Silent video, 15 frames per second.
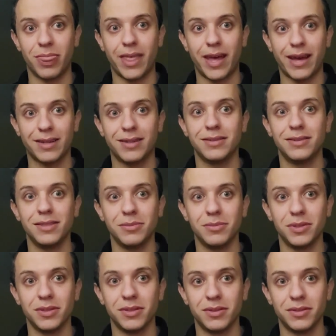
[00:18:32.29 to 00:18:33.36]

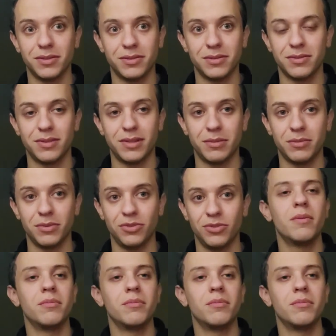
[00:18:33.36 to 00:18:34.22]
academia, that much.